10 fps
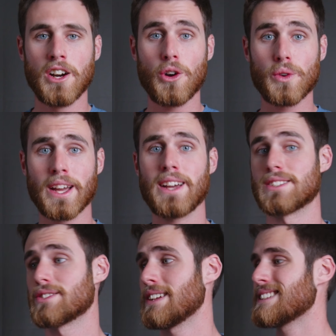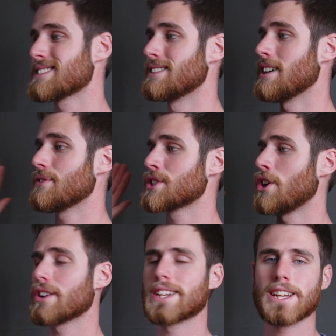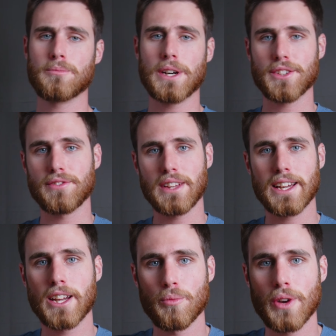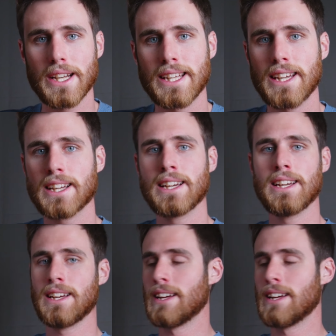Okay, so that is enough talking about the FLYCAM Redking.